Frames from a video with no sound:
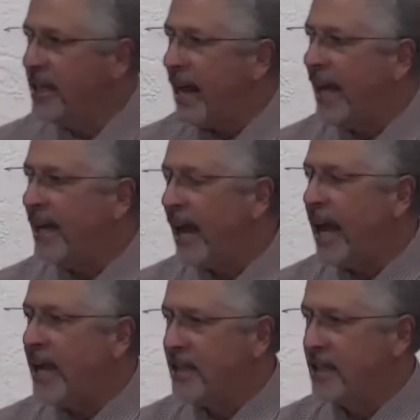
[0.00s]
and
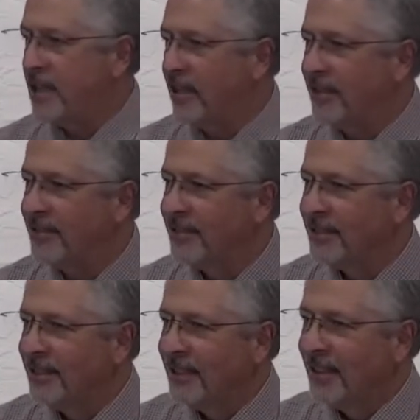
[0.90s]
18.
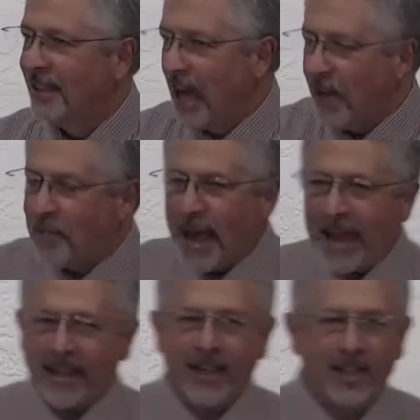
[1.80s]

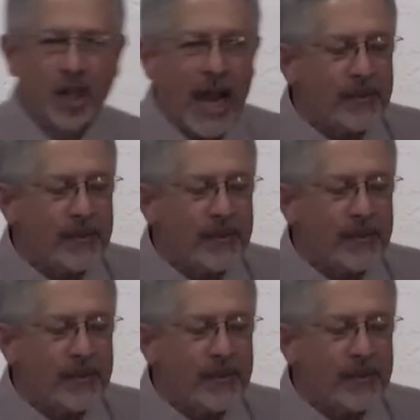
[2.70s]
Habakkuk chapter